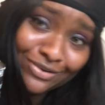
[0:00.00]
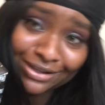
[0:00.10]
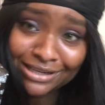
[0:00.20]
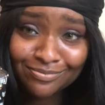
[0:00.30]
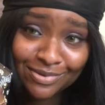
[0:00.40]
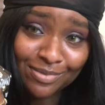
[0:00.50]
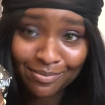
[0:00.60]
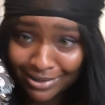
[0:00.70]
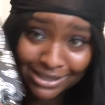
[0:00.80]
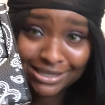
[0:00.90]
I love me my
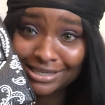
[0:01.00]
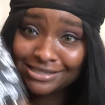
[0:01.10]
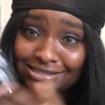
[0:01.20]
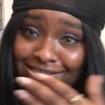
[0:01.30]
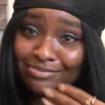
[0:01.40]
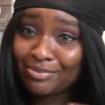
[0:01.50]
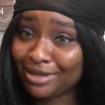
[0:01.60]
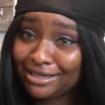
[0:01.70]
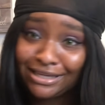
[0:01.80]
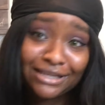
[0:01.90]
bandanas, my
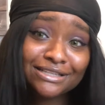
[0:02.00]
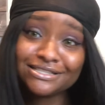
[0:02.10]
bandanas.